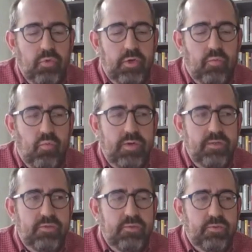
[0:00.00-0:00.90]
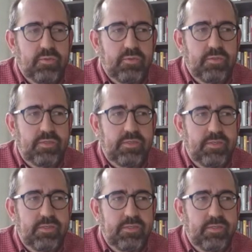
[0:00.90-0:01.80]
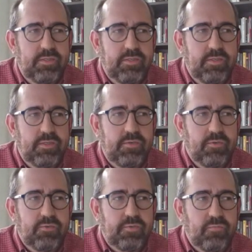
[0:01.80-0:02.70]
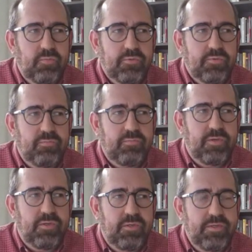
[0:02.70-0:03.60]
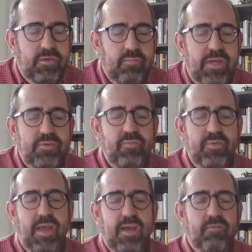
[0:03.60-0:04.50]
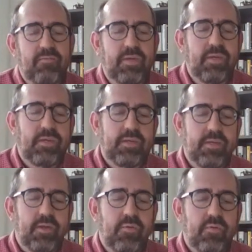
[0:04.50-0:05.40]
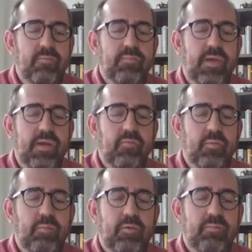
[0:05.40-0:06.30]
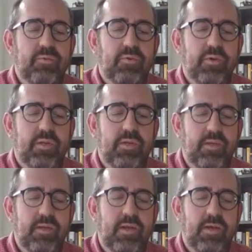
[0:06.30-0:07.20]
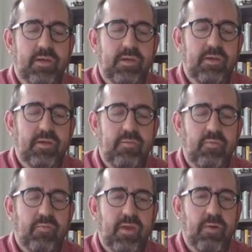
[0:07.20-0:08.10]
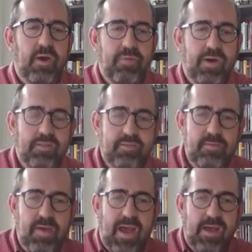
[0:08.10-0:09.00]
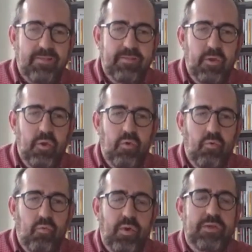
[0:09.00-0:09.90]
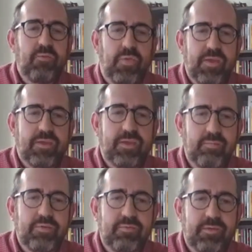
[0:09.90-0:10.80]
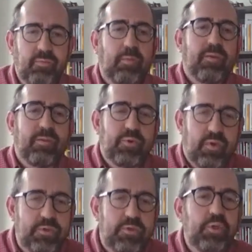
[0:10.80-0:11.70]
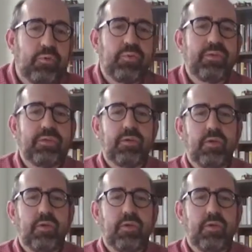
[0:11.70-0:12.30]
You know, what is your your sort of crystal ball, you know, imagine we have, you know, some kind of Republican majority uh, and we've got a policy path. What do you think a, a Republican majority would do